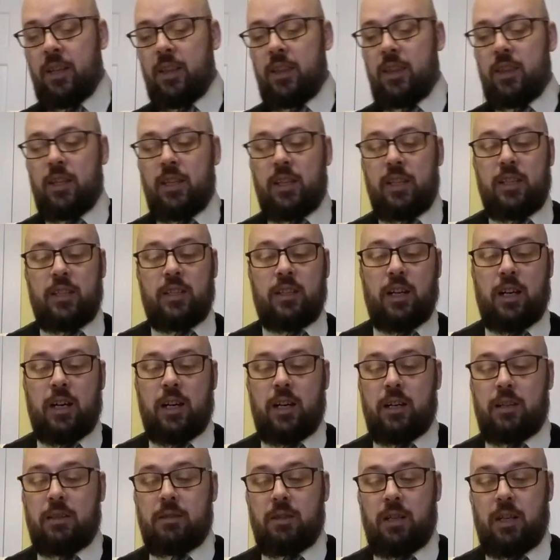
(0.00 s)

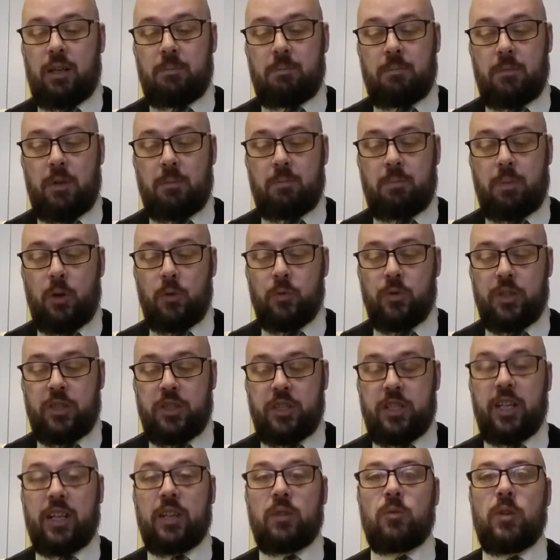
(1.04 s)
a boneless
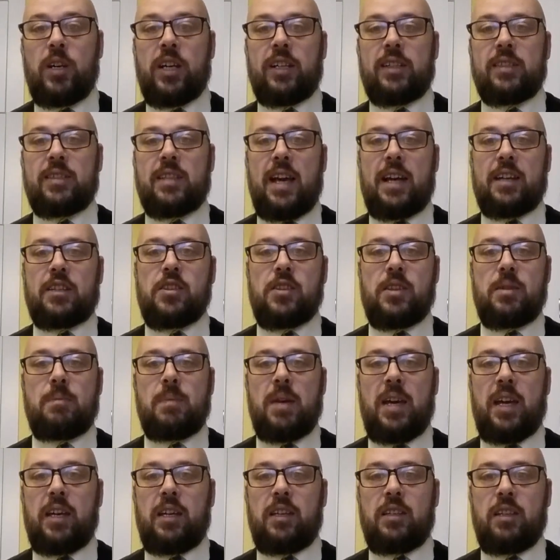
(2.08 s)
chicken wing is actually
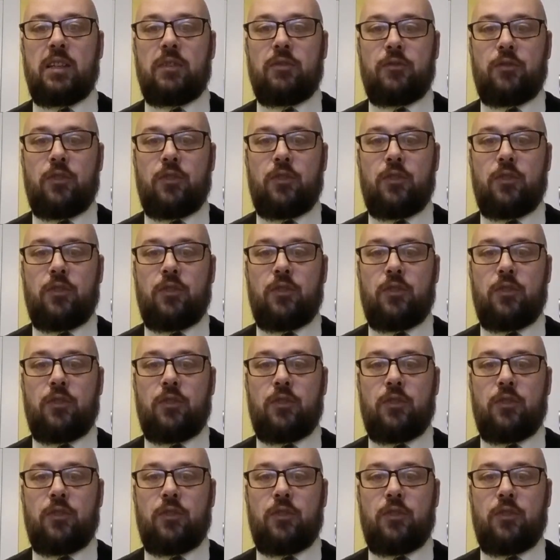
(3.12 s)
made